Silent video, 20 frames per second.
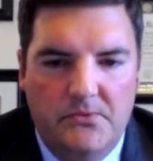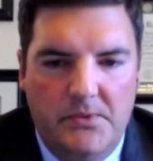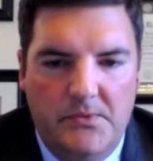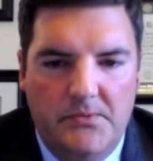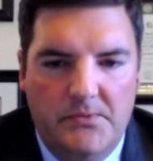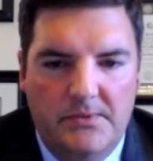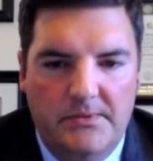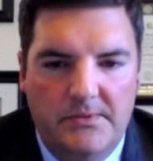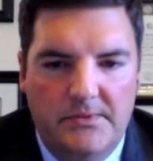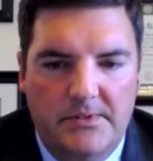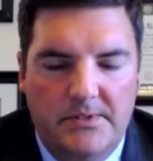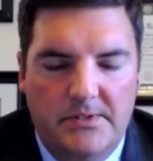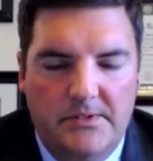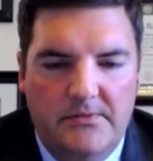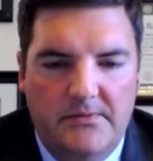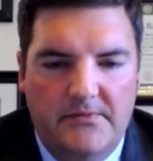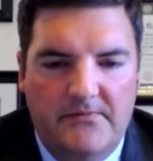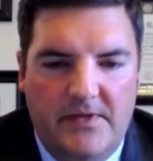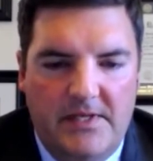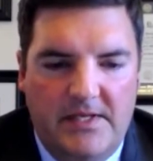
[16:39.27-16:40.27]
We would, you
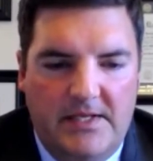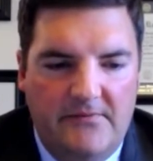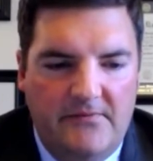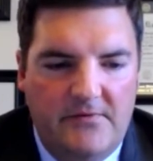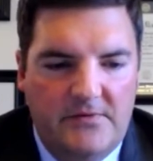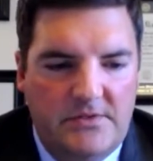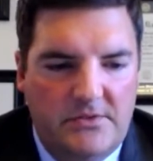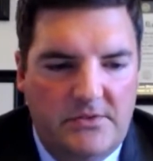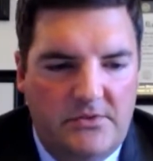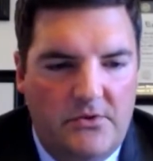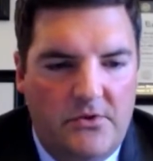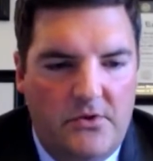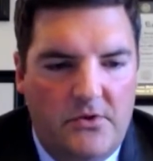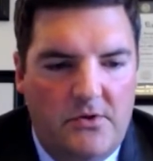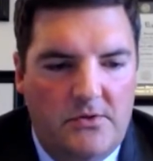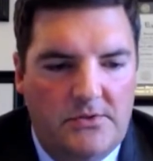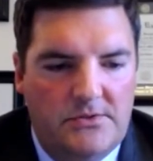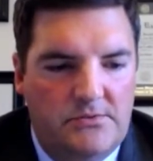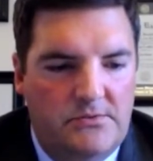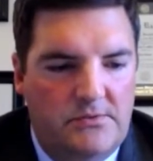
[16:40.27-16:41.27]
know, if they give us a
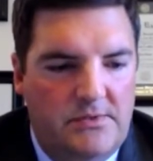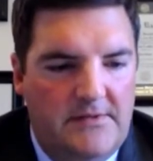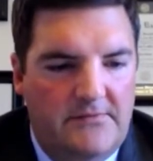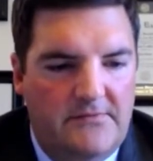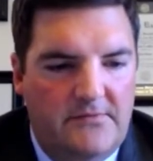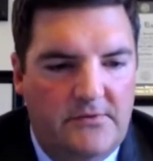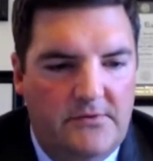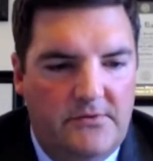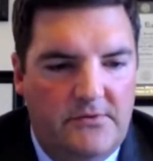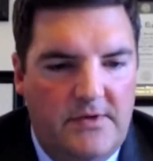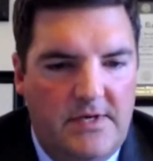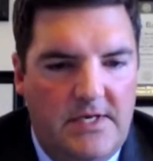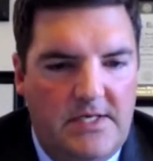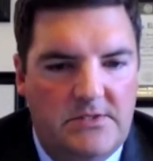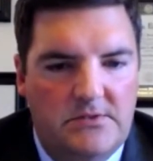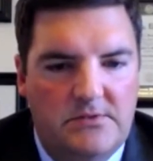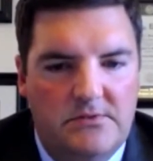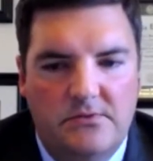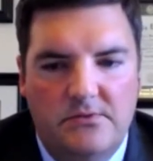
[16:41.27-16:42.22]
call soon after a crash,